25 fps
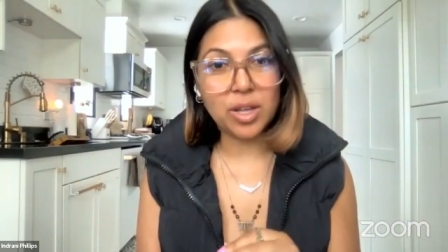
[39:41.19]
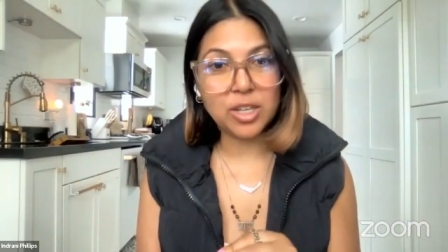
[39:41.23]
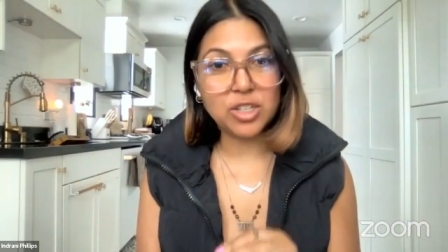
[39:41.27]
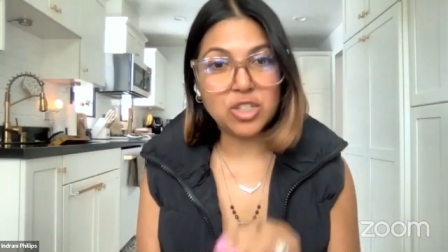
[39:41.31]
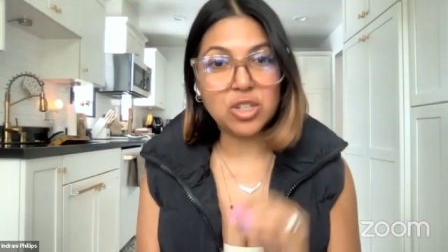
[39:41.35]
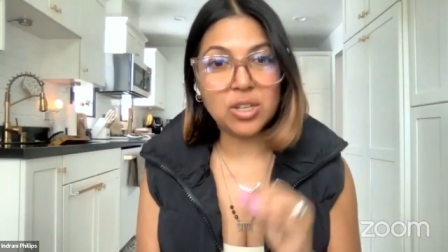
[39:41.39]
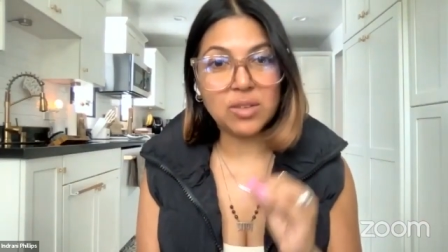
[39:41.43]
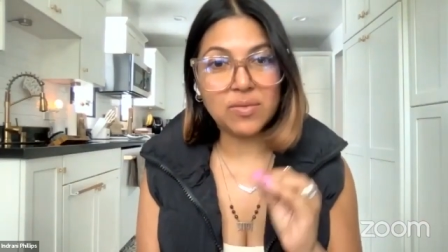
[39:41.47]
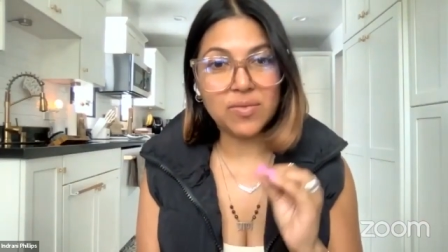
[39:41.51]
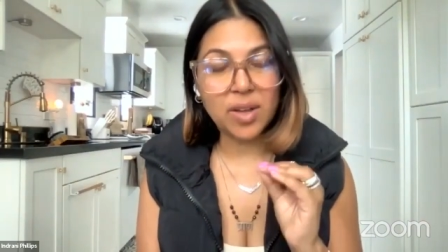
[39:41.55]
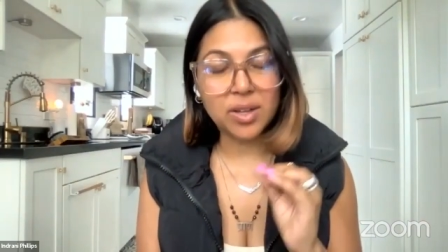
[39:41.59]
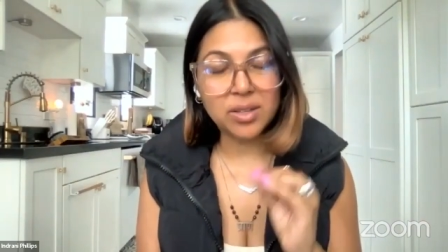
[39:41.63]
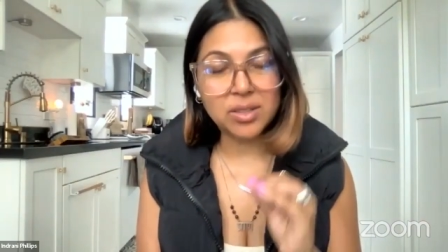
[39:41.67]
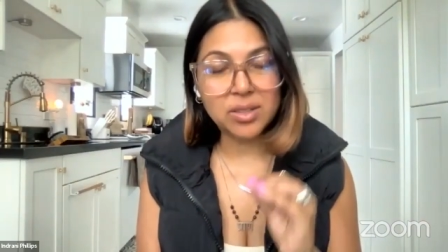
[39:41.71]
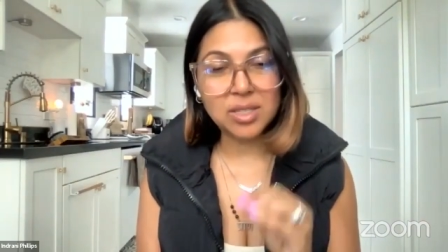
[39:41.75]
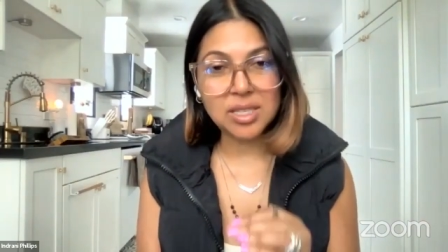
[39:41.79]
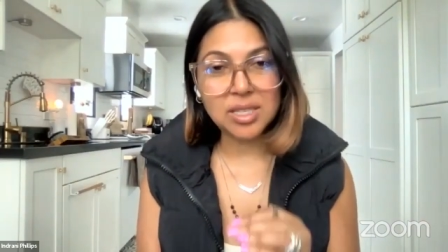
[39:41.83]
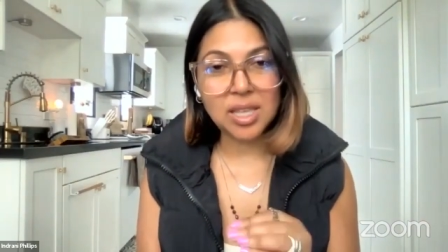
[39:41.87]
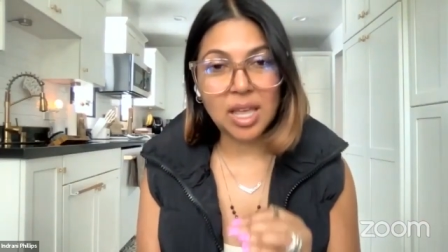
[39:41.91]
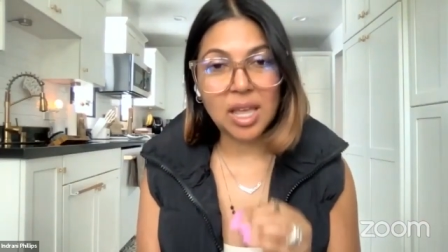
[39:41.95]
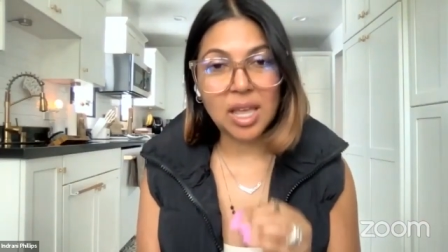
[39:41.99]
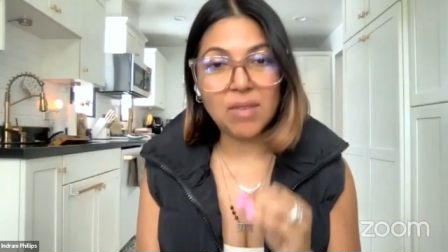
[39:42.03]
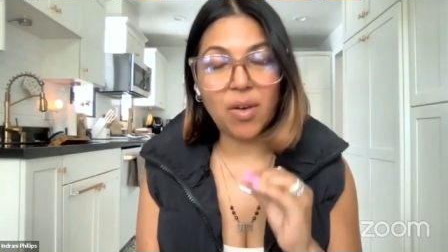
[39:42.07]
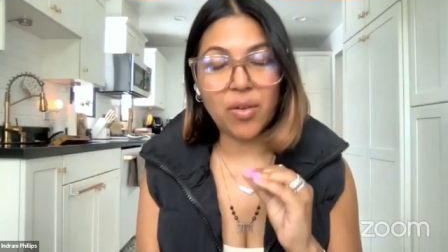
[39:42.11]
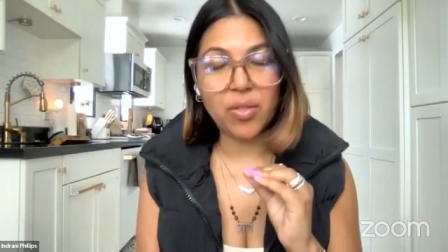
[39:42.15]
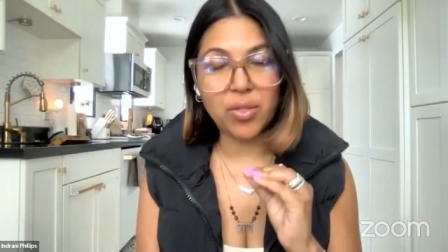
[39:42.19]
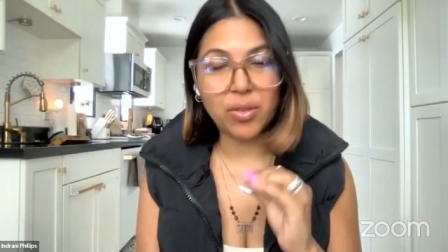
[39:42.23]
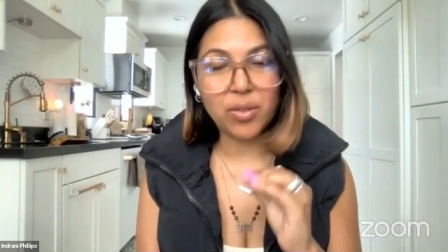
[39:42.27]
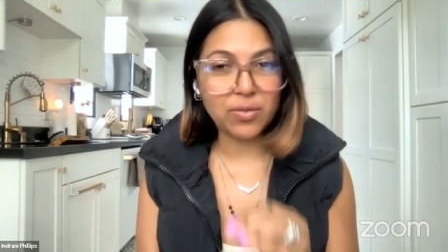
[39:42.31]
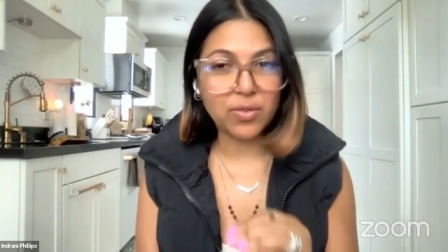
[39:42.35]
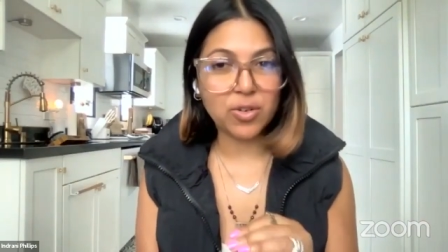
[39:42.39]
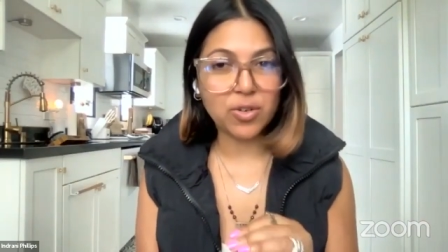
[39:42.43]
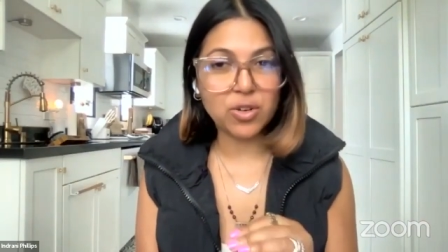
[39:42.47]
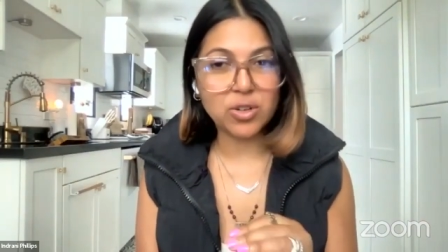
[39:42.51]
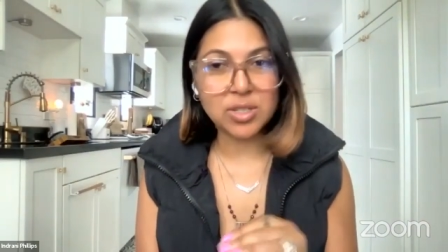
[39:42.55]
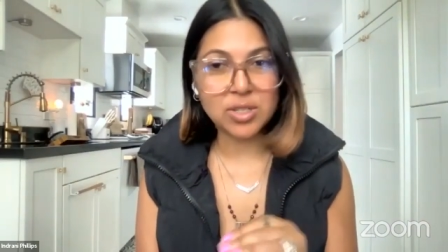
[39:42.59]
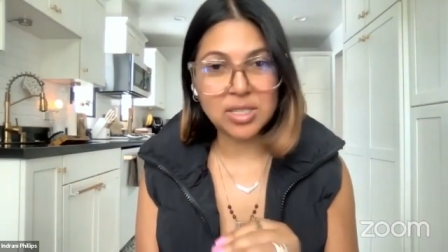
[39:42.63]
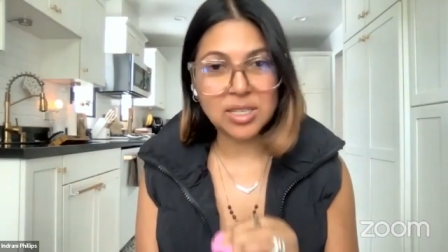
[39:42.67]
And she felt safe on the
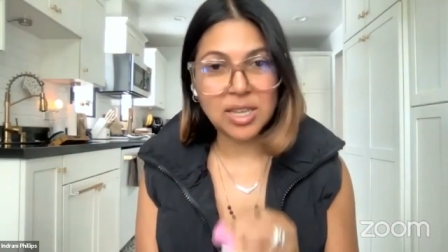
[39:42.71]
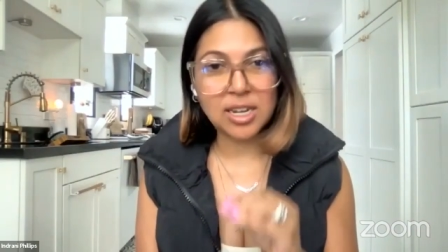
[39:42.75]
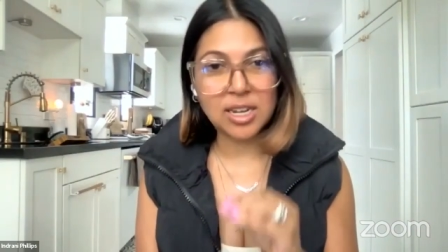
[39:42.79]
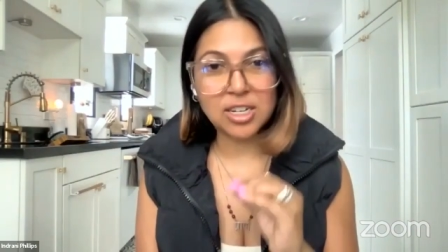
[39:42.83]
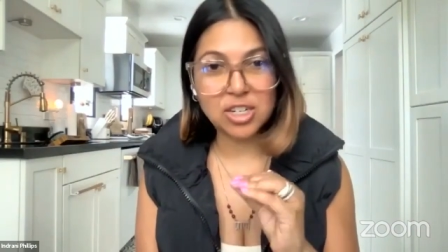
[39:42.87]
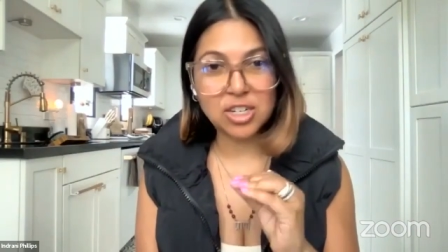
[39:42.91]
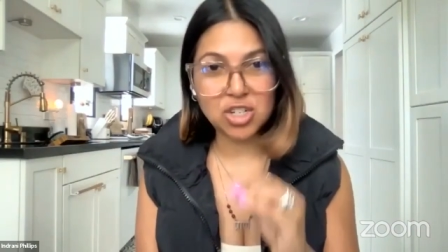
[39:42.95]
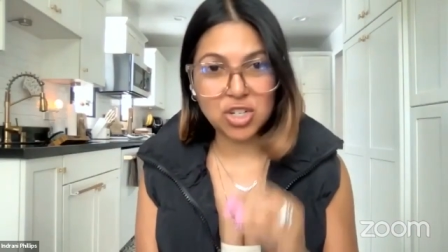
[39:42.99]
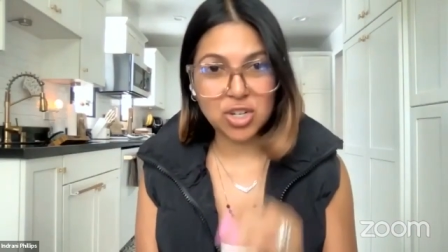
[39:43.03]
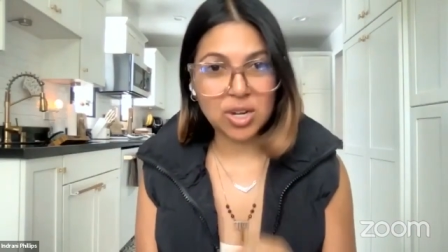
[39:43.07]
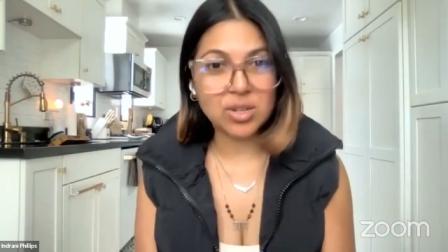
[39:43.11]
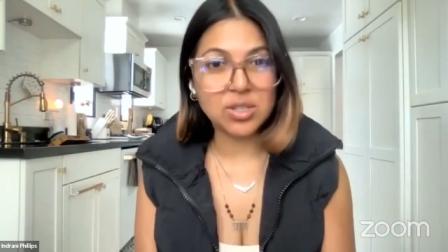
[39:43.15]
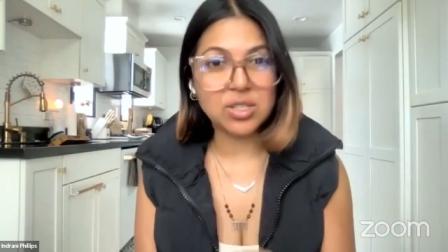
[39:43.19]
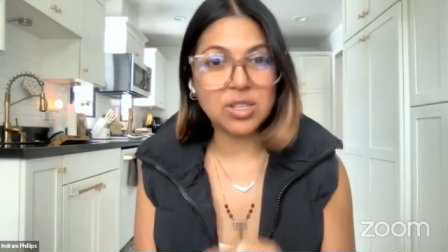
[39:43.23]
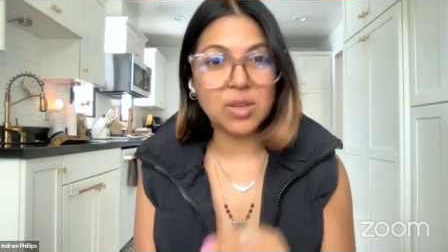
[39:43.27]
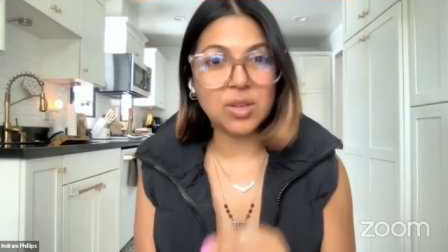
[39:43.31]
first day to share